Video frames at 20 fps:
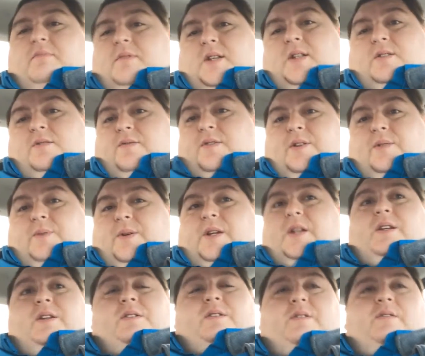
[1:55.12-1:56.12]
That's really what
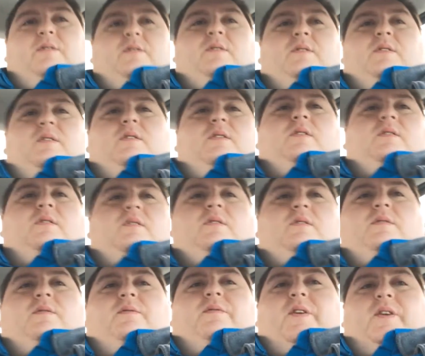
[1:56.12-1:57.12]
it is.
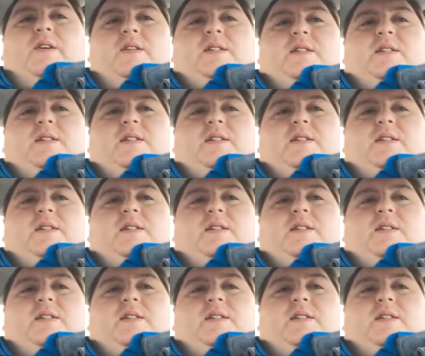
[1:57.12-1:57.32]
Very